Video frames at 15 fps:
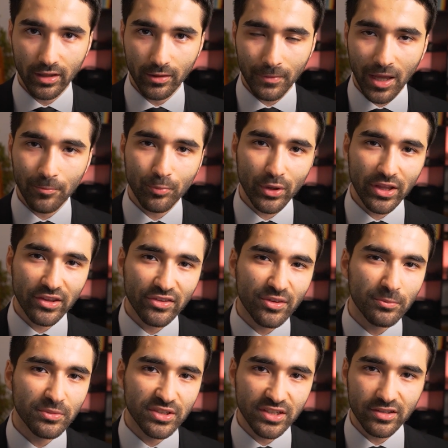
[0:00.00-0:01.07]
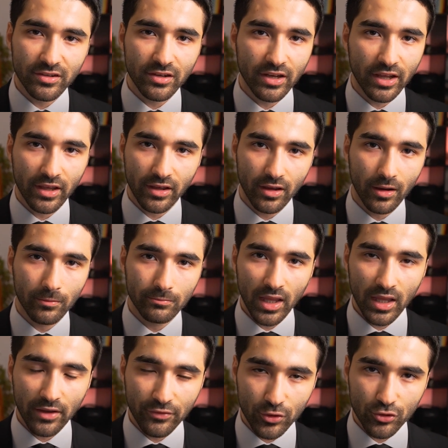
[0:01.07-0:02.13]
and bring in some decent income.
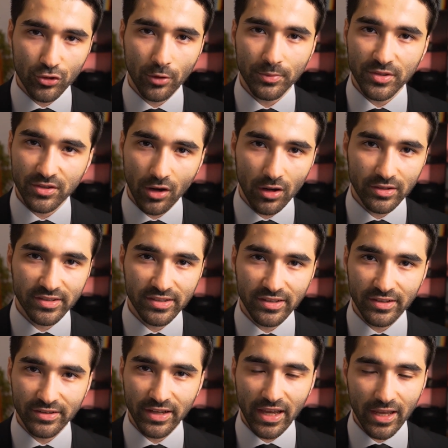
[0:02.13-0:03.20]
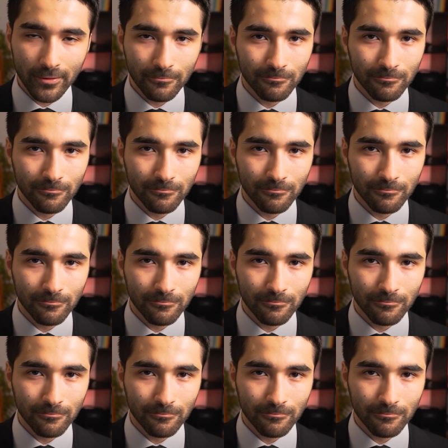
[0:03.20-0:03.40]
If your job starts in the day,